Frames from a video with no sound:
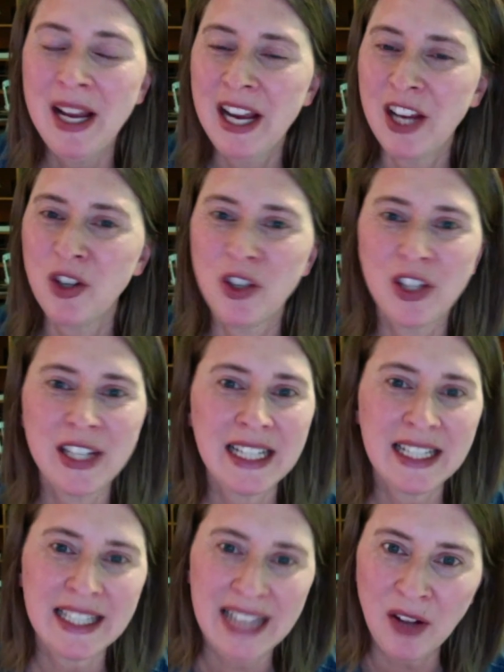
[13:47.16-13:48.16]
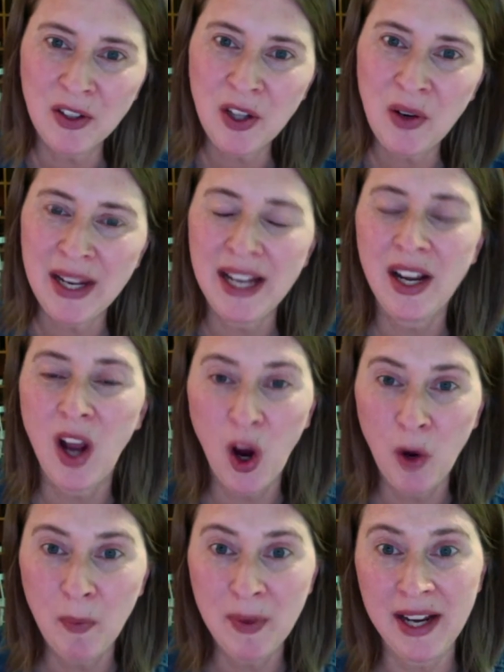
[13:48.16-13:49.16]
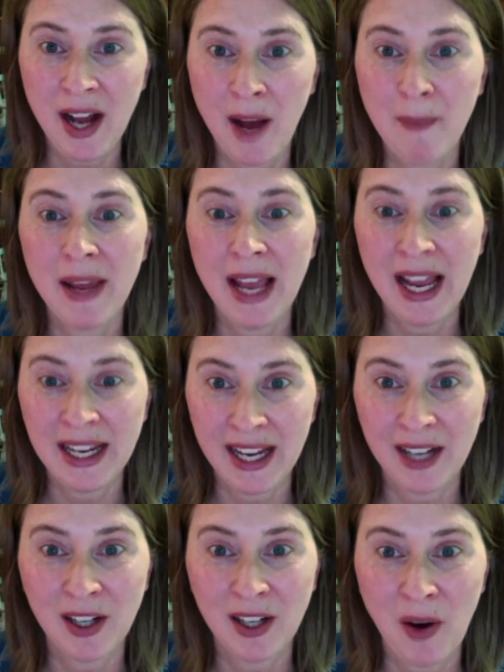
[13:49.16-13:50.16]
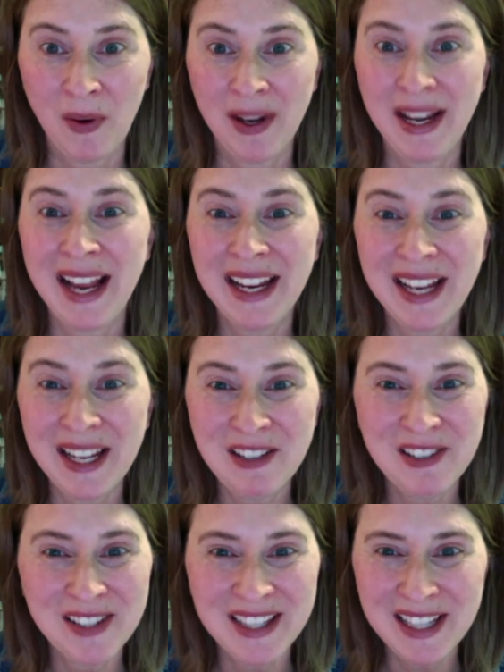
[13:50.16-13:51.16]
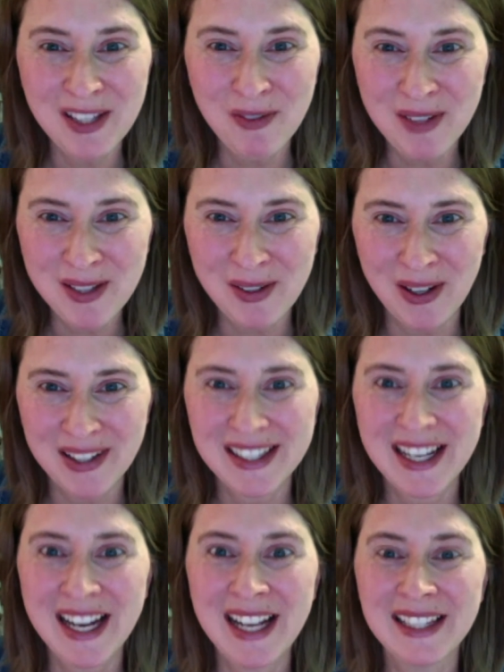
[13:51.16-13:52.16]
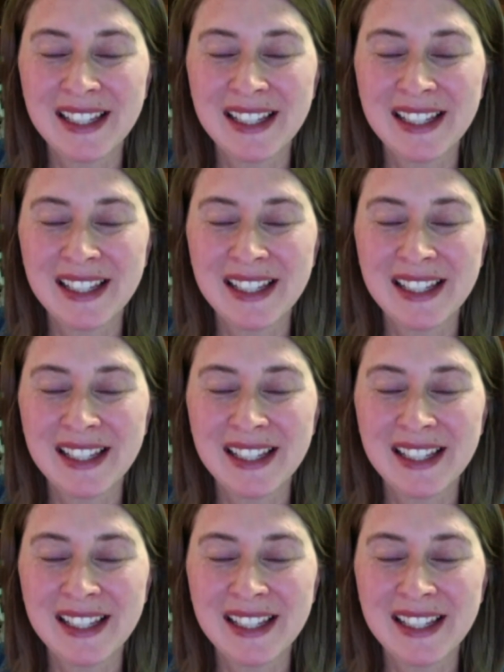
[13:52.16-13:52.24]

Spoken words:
you just need to download it, open it up, and get going and get using this resource. It's